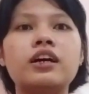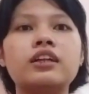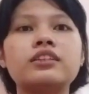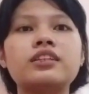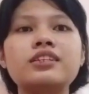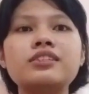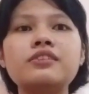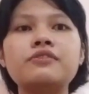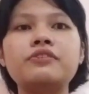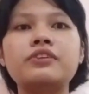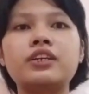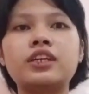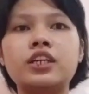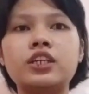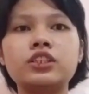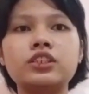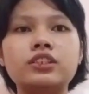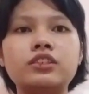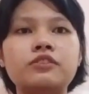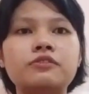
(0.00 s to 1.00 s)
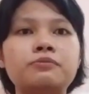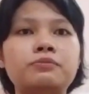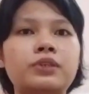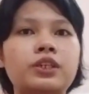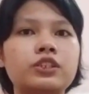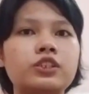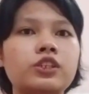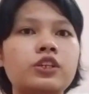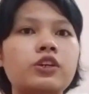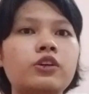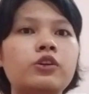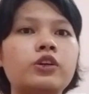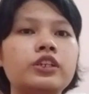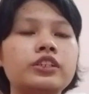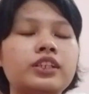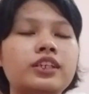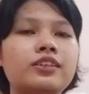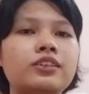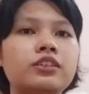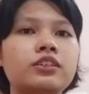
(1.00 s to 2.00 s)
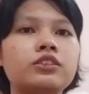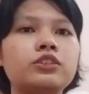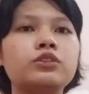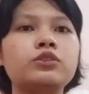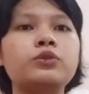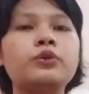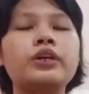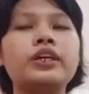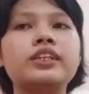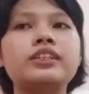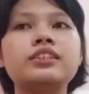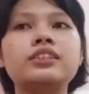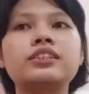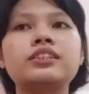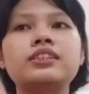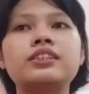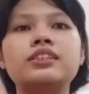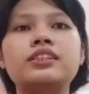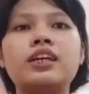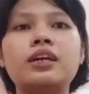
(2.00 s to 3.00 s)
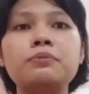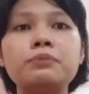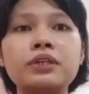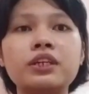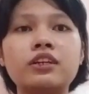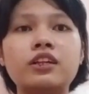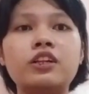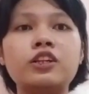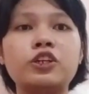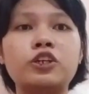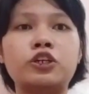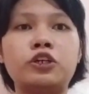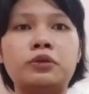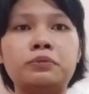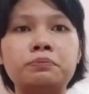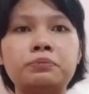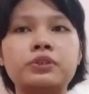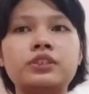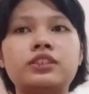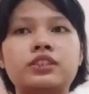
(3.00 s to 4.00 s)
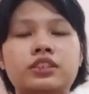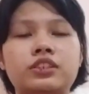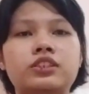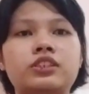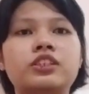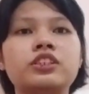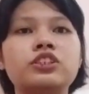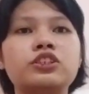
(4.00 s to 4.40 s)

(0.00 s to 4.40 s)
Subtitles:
classification of matter according to its chemical composition.